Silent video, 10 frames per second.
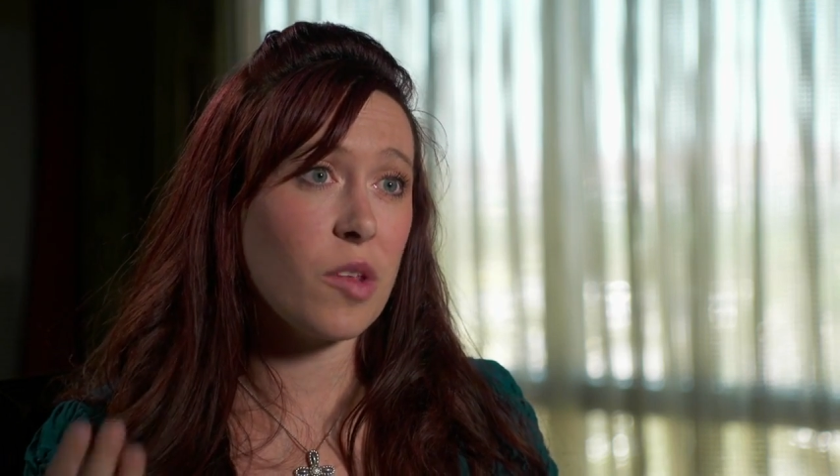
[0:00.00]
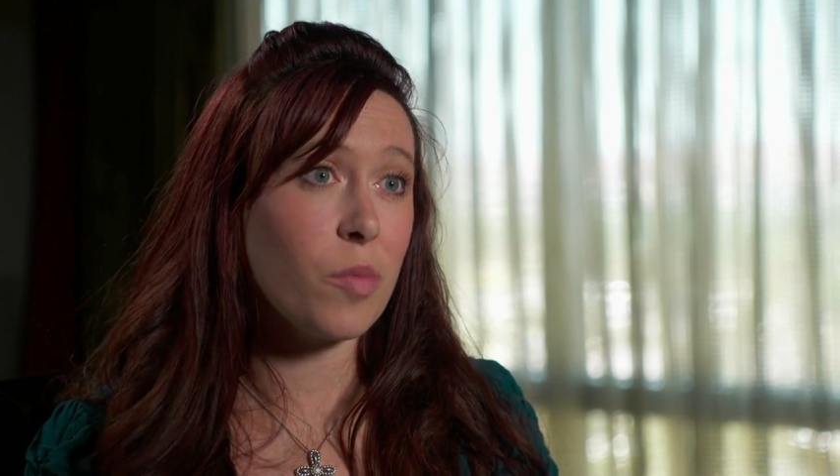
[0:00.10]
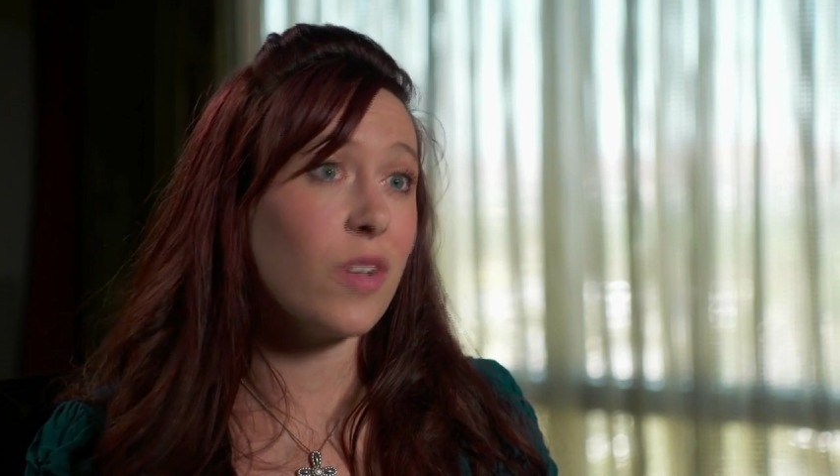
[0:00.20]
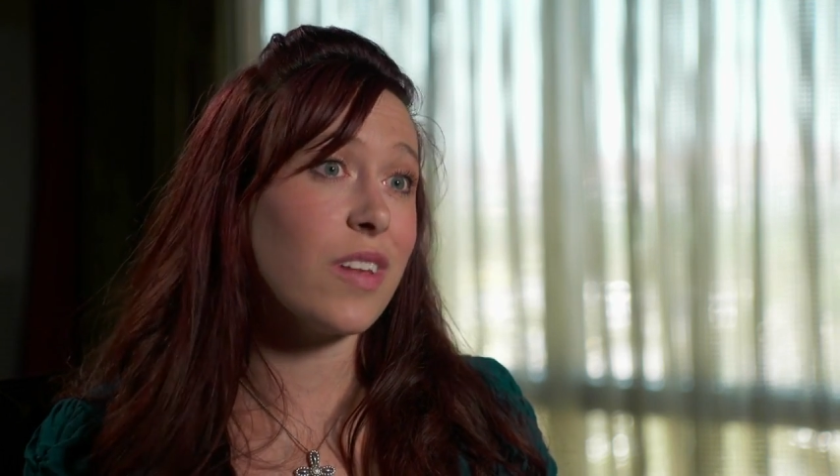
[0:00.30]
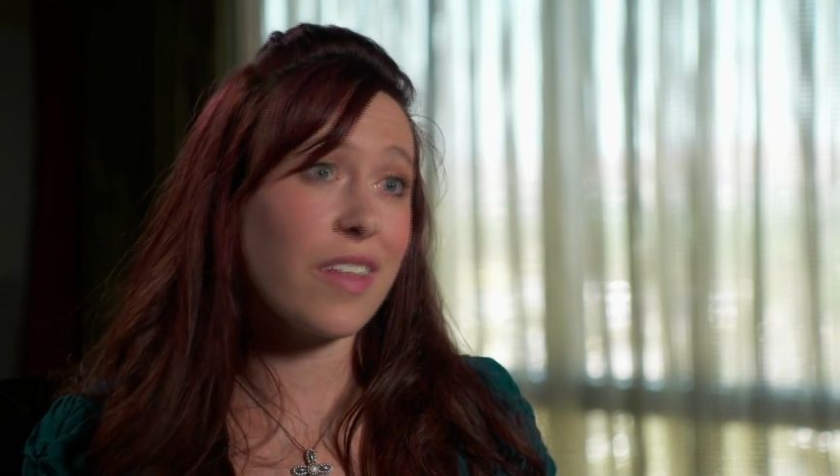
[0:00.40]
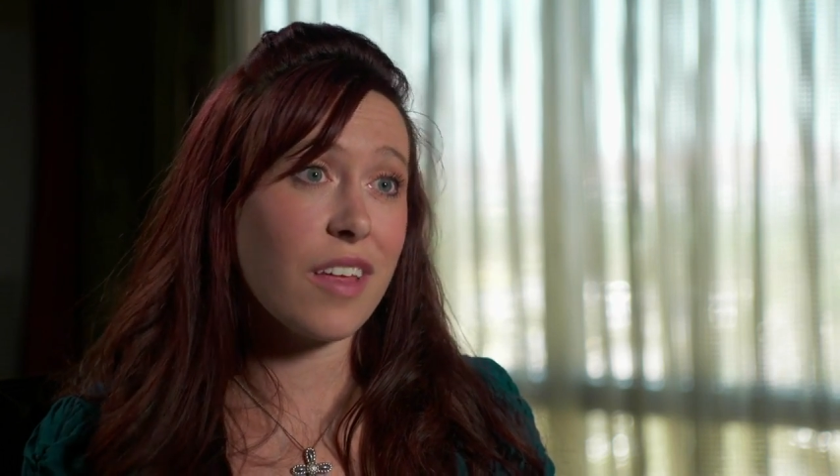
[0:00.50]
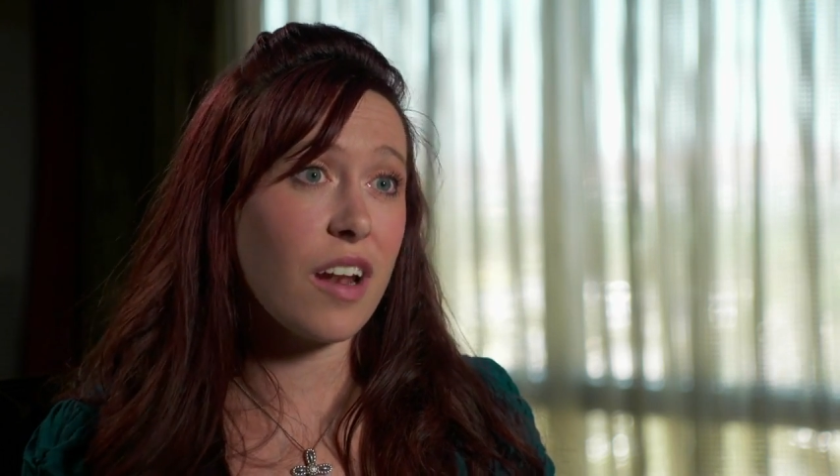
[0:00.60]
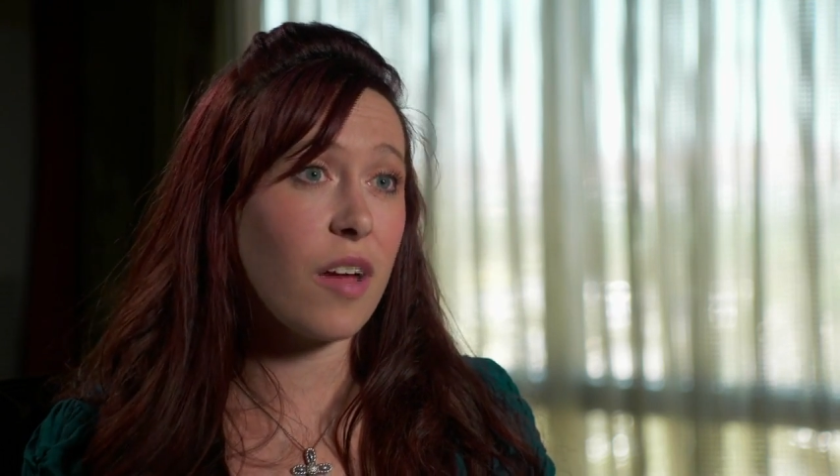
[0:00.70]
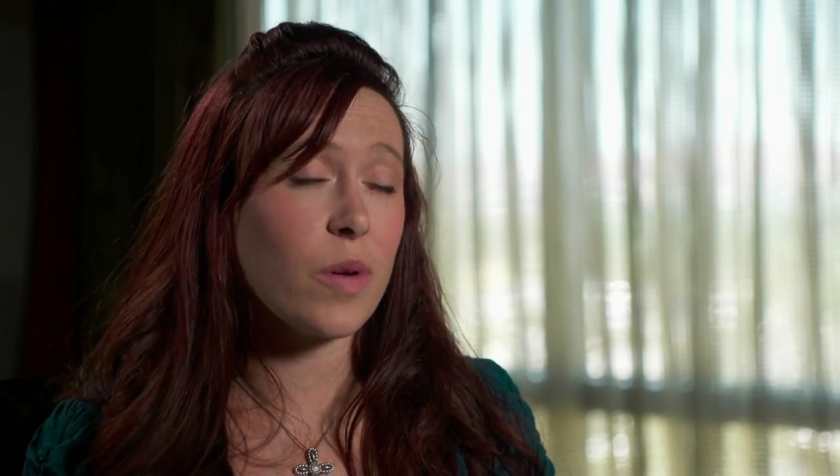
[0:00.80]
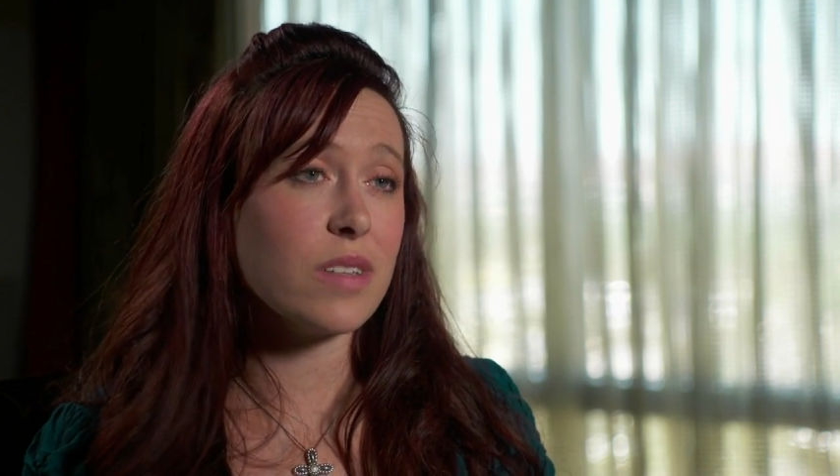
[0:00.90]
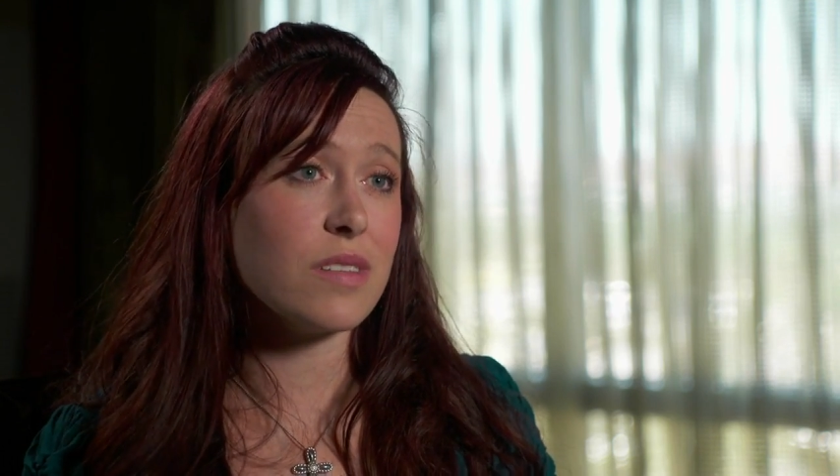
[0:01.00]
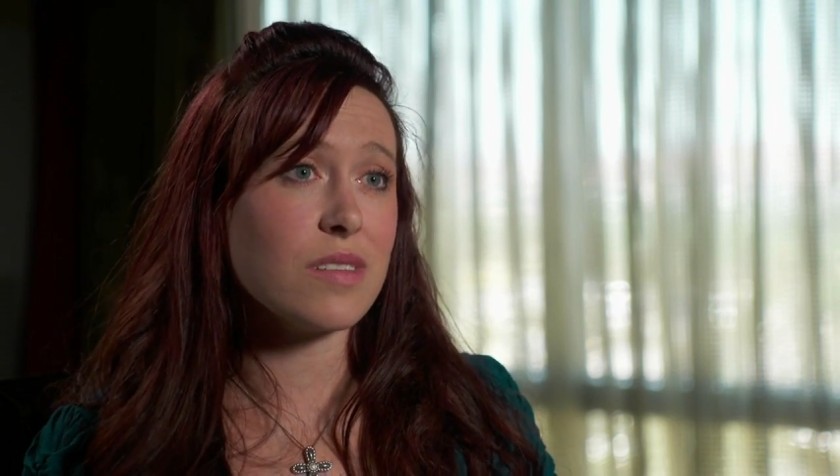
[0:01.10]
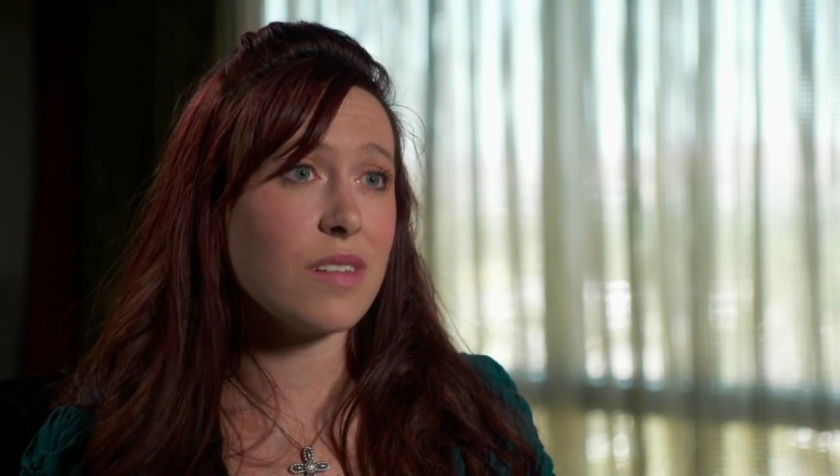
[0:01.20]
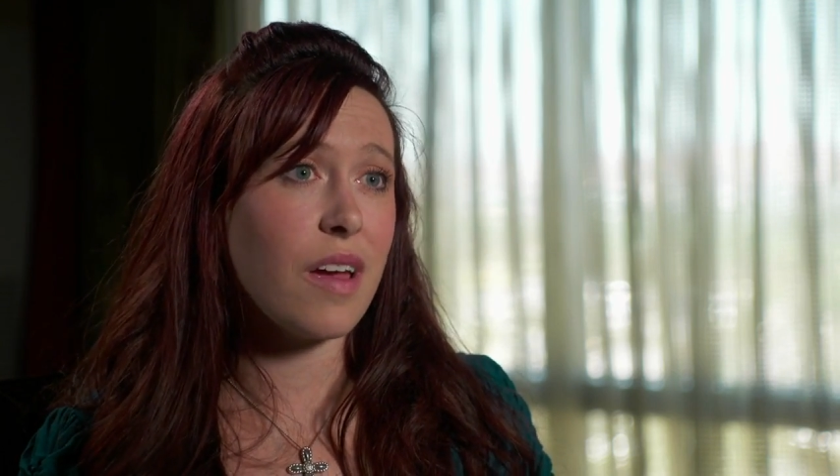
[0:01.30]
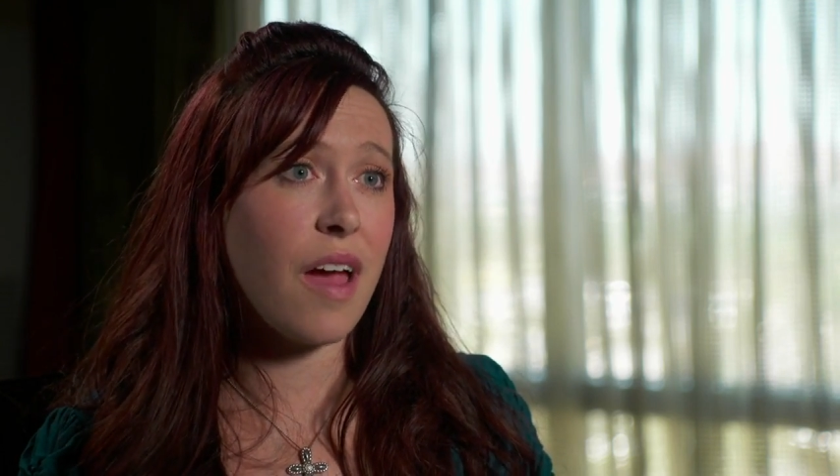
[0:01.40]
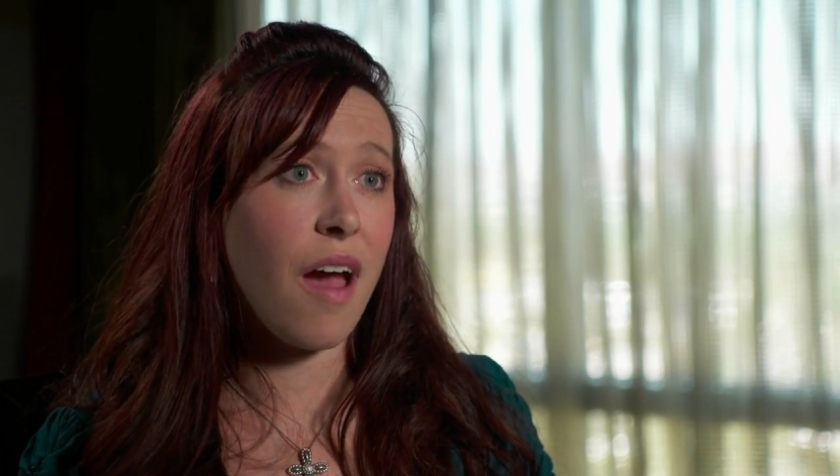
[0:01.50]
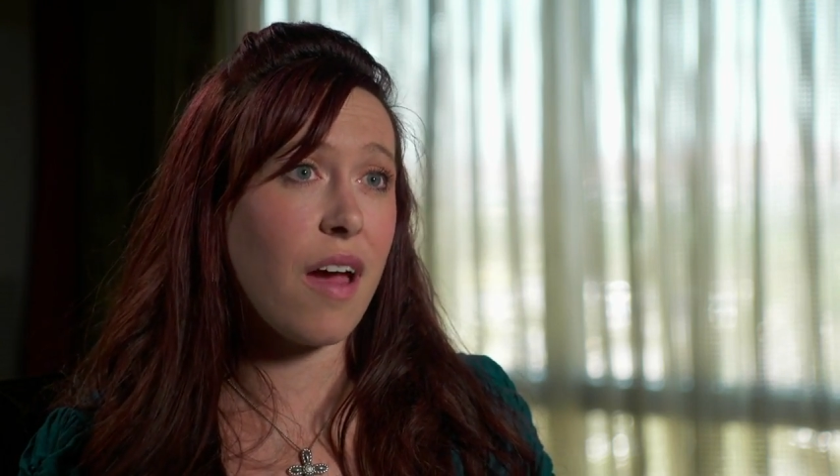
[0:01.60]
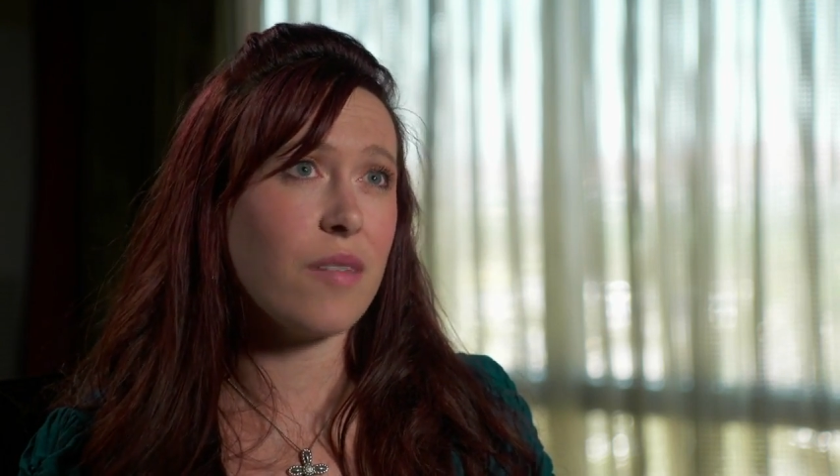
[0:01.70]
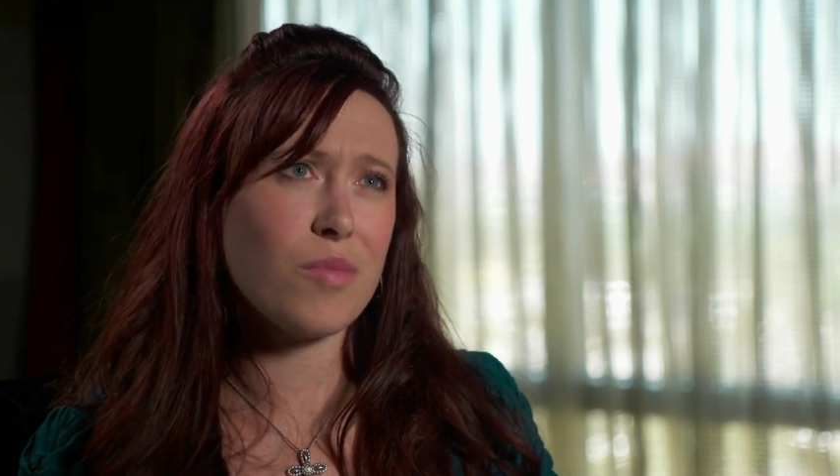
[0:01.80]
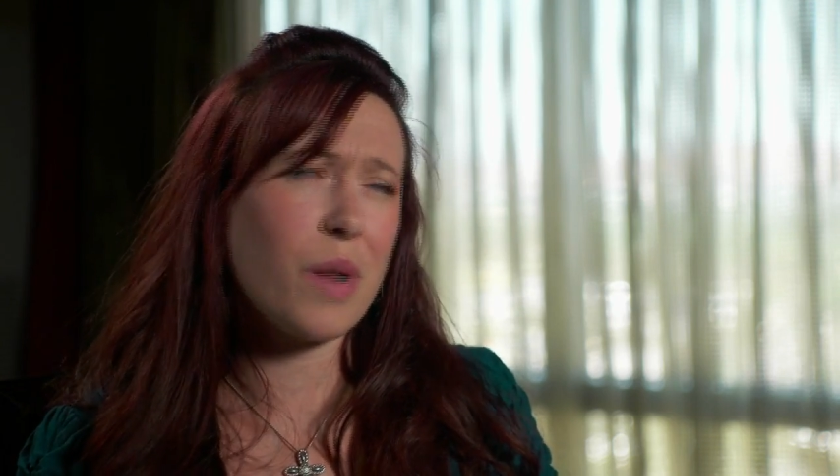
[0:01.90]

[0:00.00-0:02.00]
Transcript: building that I was at,